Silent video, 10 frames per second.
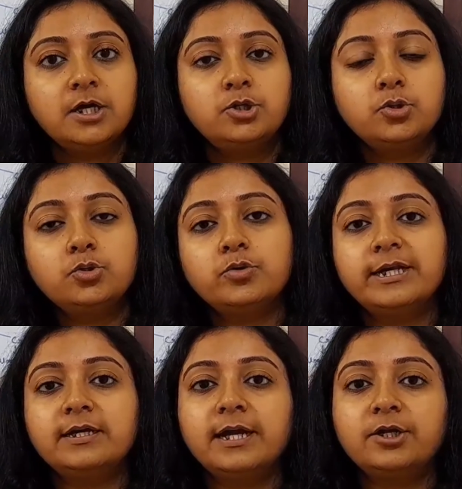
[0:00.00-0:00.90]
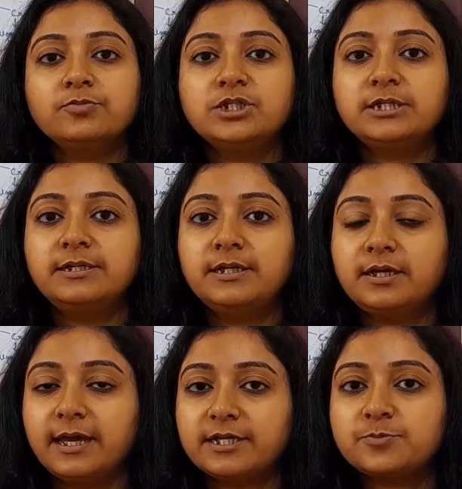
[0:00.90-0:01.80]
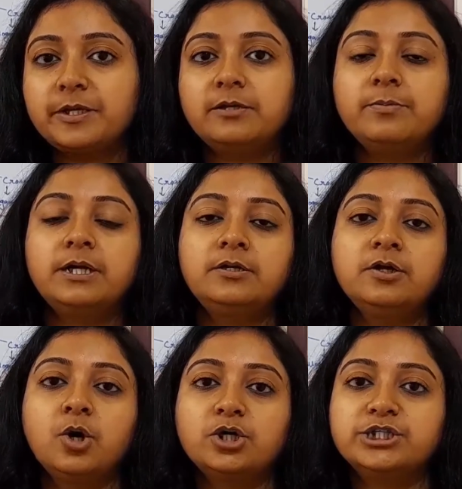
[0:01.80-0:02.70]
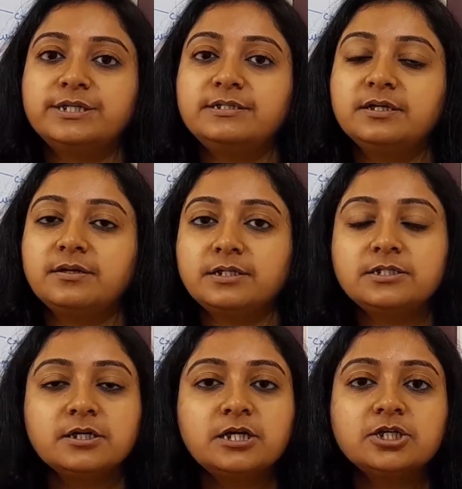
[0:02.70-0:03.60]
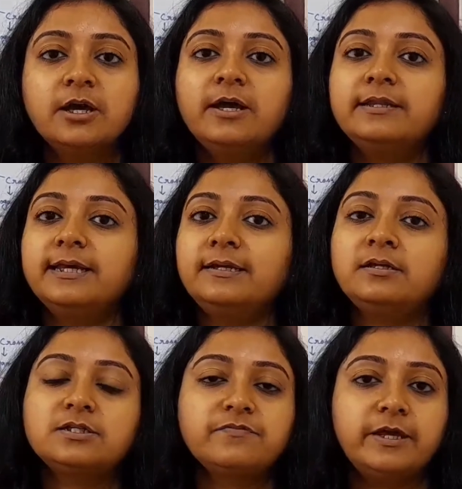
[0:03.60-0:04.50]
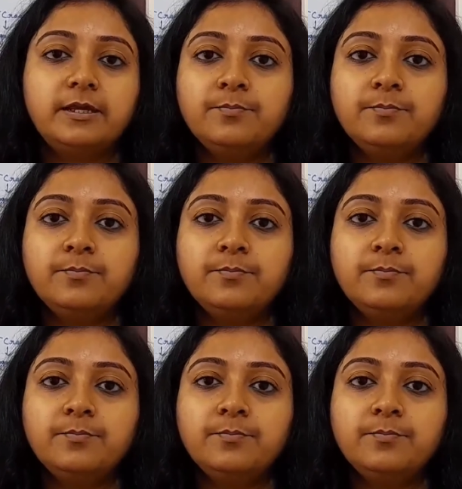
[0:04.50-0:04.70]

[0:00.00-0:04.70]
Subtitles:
to do any kind of genetic experiment or genetic research, then it is very